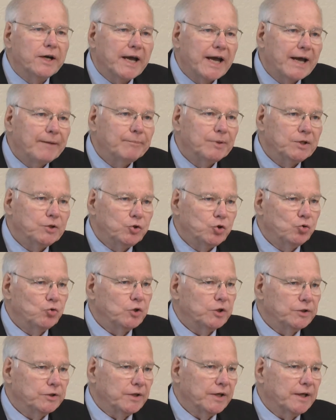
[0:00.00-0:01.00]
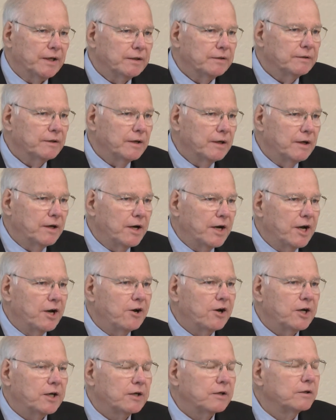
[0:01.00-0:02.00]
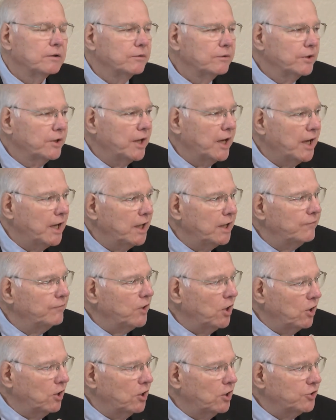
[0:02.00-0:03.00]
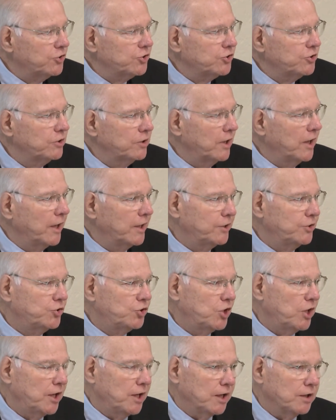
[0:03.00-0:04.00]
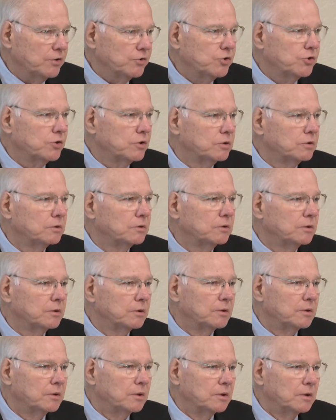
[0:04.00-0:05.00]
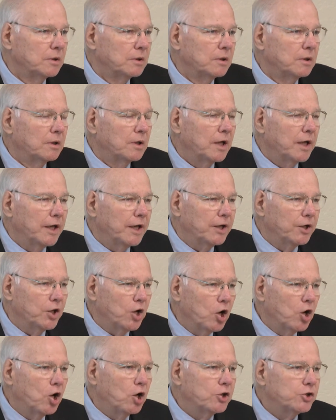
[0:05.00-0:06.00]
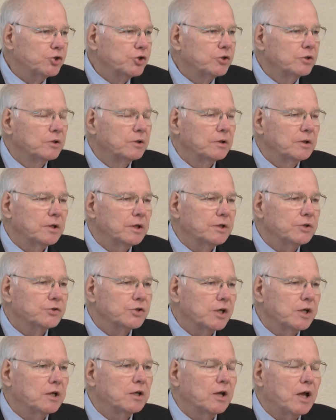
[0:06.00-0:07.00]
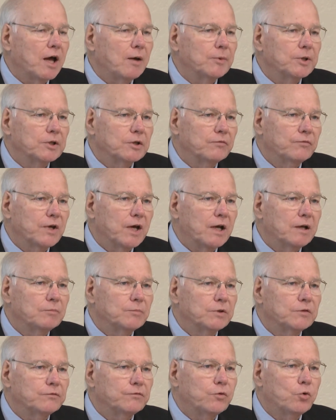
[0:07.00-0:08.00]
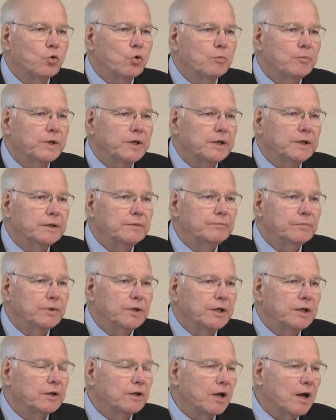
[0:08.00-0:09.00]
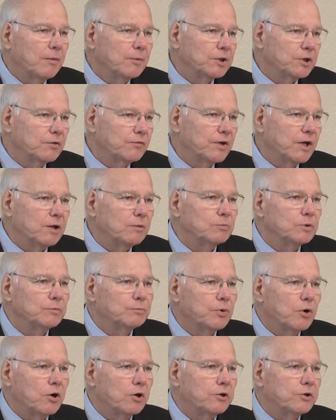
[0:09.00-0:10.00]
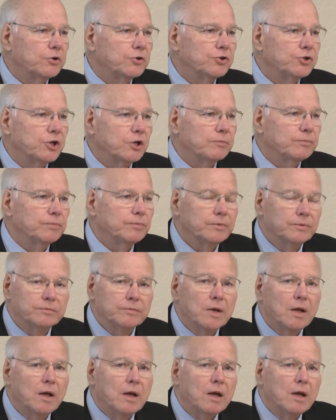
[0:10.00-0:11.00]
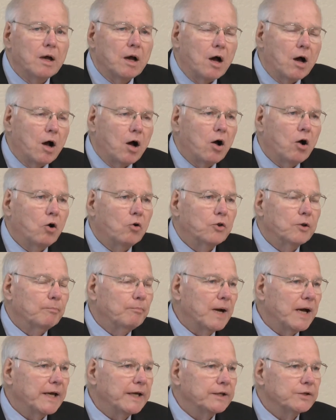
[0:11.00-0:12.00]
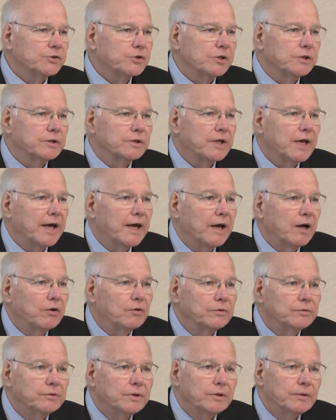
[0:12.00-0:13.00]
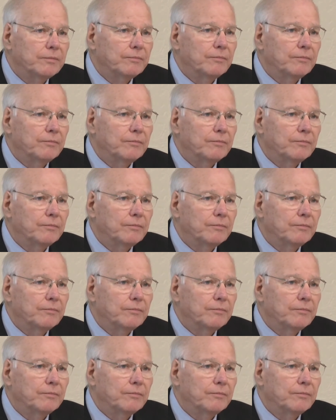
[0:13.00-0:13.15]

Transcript: happy doing that. Eric gave us a chance. And us is Economic Development 4B, Economic Development Partnership. All the banks in town